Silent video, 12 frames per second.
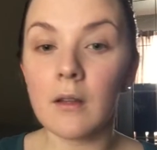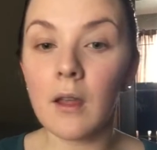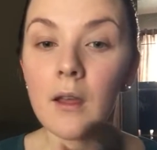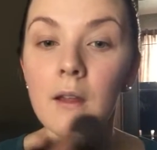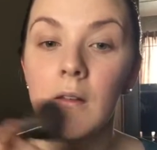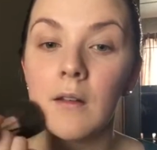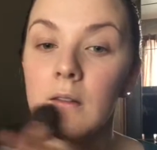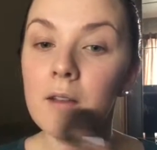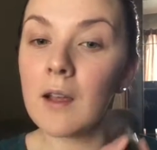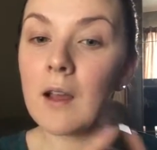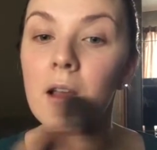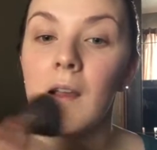
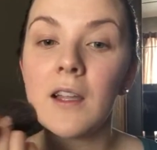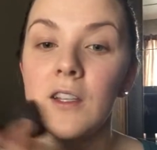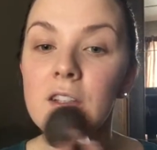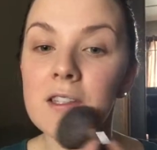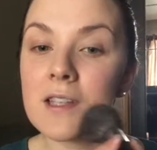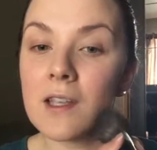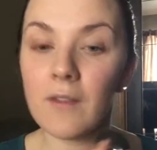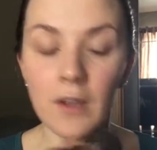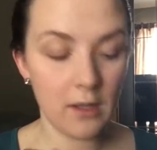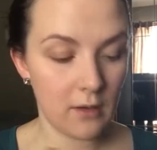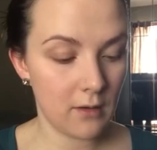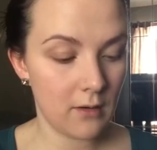and I just give
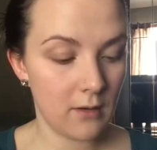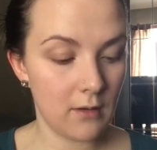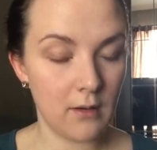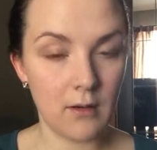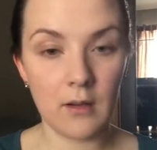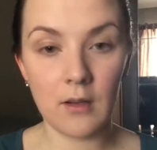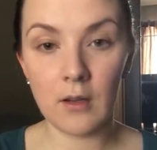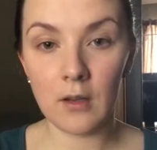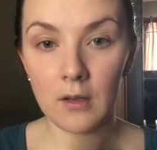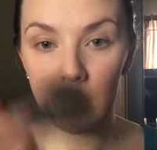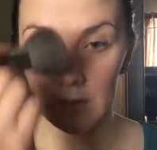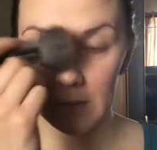it
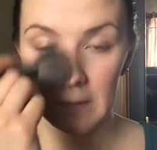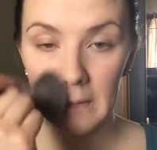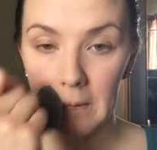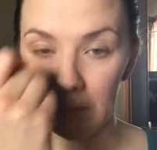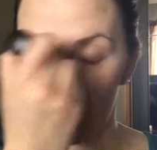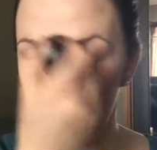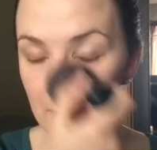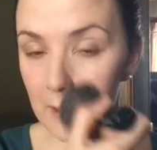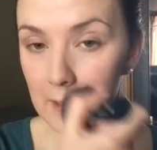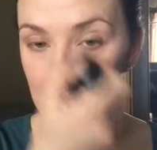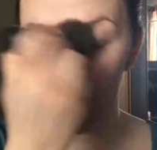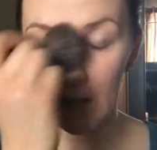a
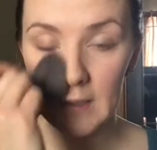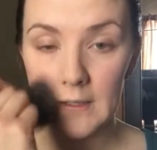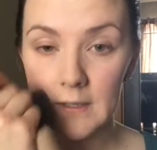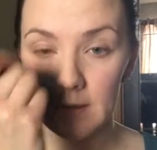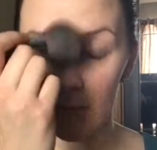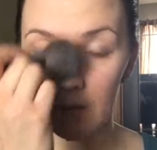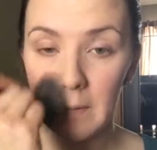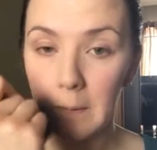really nice